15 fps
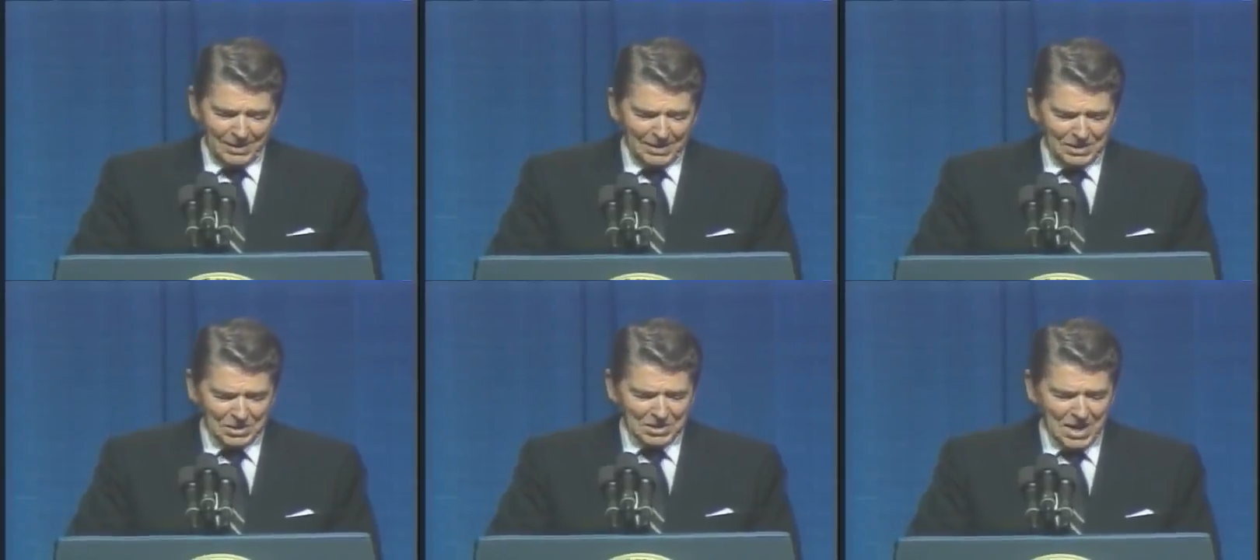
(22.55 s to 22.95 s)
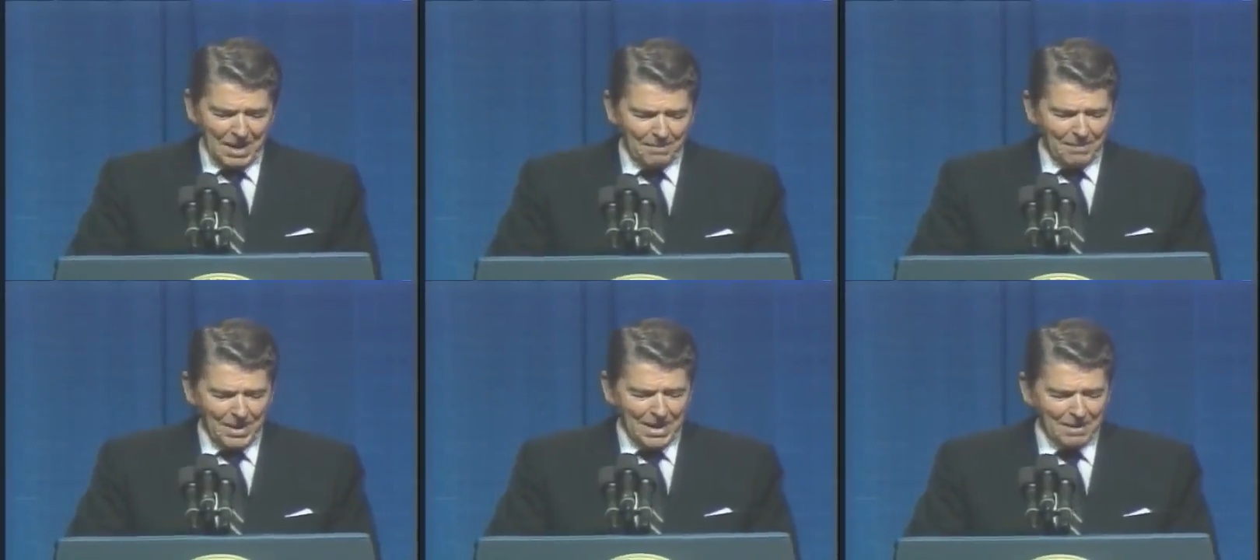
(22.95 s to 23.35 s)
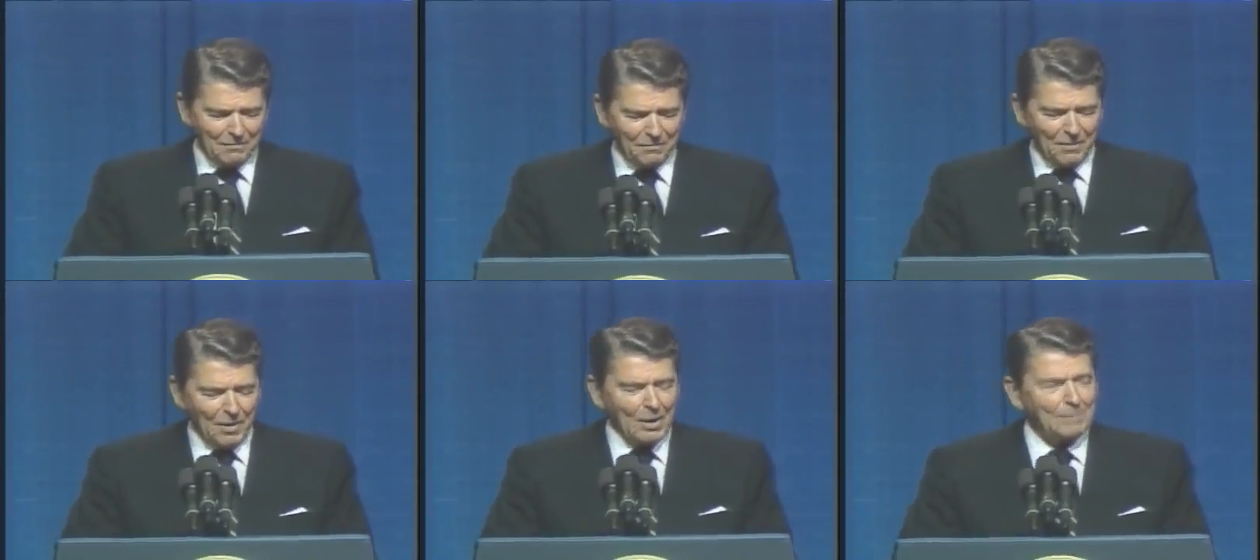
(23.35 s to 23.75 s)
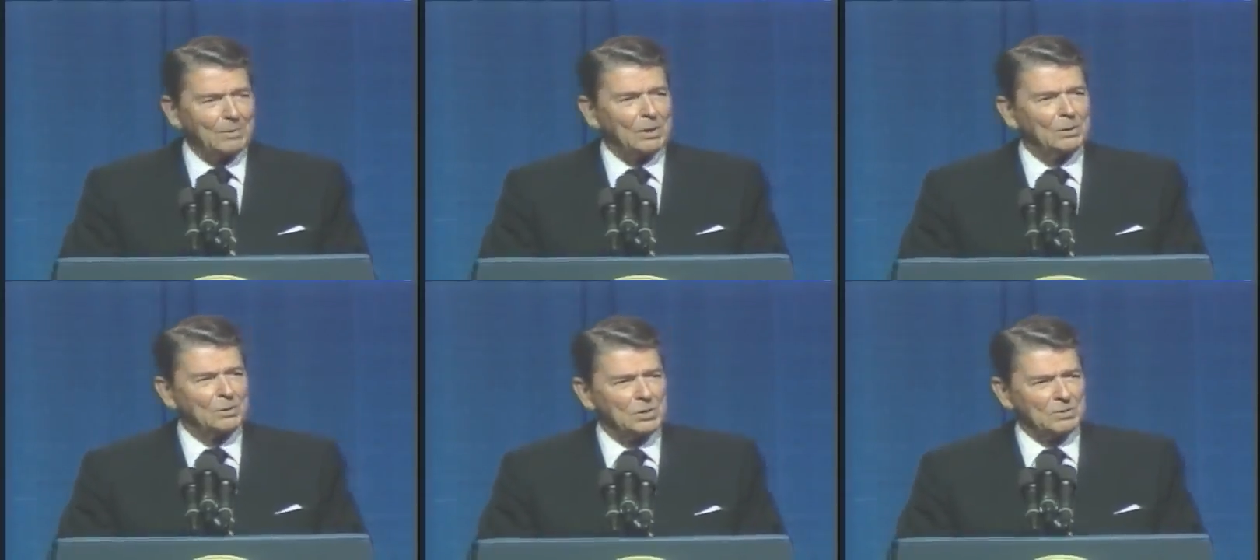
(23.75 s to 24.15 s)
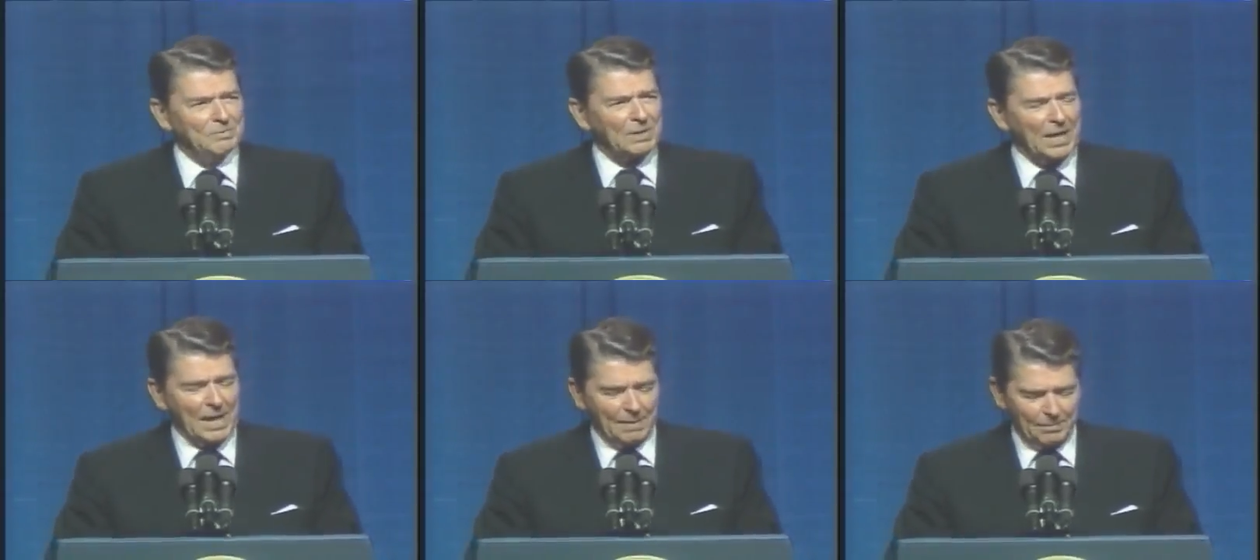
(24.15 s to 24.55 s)
and he stopped by a farm to do
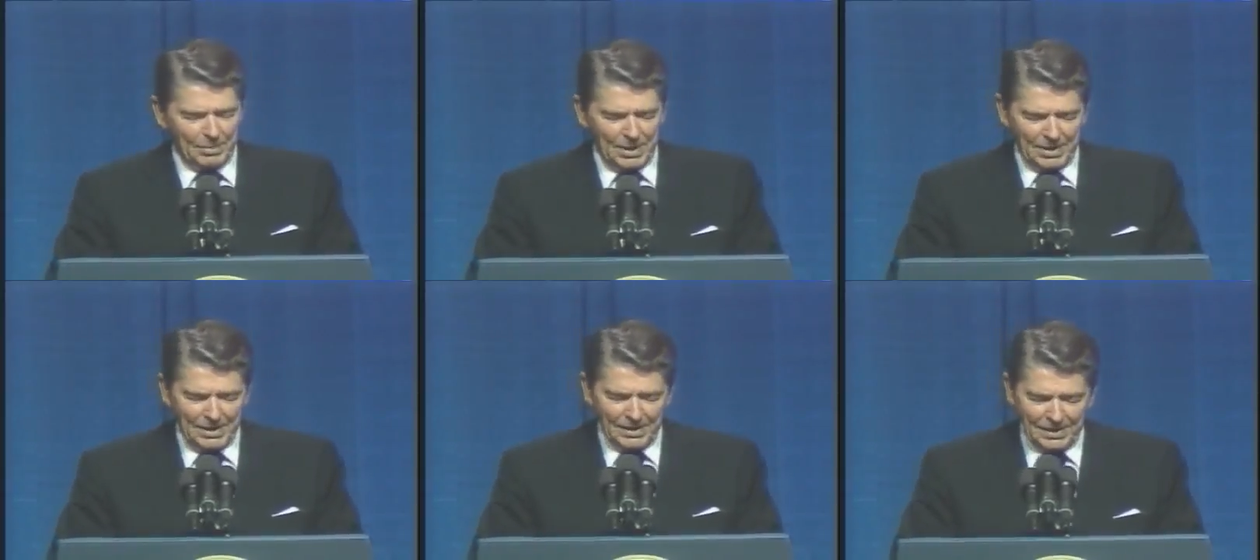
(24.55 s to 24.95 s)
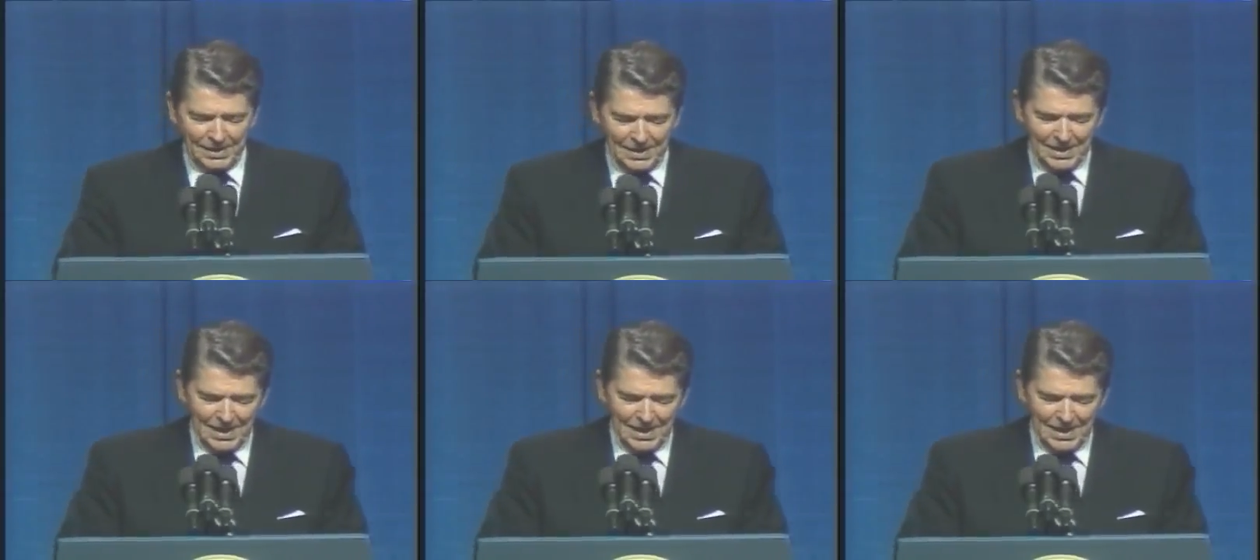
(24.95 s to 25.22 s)
some campaigning.